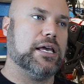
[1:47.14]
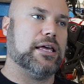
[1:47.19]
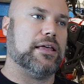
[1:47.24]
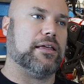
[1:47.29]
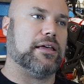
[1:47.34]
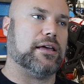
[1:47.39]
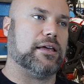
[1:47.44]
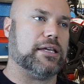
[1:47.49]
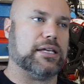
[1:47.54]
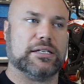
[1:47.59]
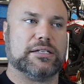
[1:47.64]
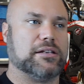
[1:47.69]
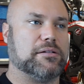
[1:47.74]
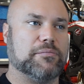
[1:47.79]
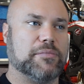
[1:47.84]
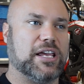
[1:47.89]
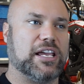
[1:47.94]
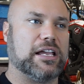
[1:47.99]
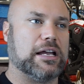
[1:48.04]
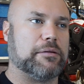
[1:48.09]
it
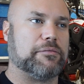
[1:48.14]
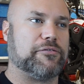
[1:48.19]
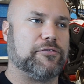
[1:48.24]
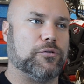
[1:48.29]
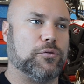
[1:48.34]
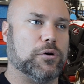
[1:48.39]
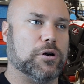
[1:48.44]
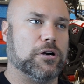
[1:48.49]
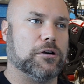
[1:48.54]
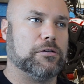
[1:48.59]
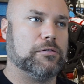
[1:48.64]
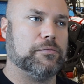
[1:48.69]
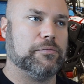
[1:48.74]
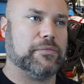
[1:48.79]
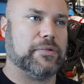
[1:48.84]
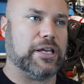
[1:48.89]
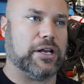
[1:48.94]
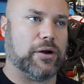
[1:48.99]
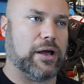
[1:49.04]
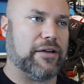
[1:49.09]
didn't make up for
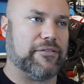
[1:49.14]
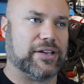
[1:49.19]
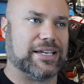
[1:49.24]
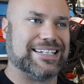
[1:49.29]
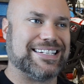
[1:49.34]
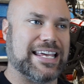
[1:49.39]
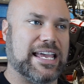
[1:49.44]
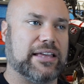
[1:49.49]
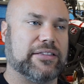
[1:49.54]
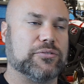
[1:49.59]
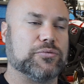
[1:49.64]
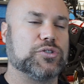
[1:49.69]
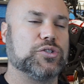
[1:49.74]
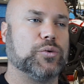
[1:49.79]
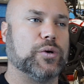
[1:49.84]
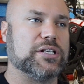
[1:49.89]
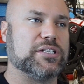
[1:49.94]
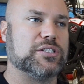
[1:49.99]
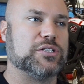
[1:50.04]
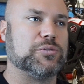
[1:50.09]
having a tank that was
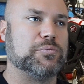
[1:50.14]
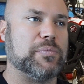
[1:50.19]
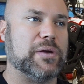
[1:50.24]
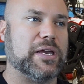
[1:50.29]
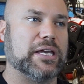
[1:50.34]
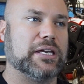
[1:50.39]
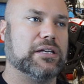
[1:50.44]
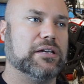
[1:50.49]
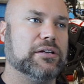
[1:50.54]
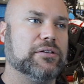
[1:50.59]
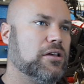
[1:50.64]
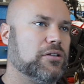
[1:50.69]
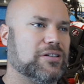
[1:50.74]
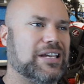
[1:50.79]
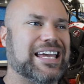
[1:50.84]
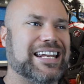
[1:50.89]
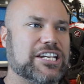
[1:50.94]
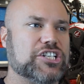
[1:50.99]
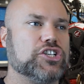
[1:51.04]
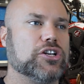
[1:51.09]
twice as big.
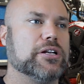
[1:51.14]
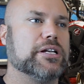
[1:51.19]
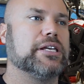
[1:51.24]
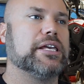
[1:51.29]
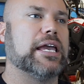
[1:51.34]
I had a jerry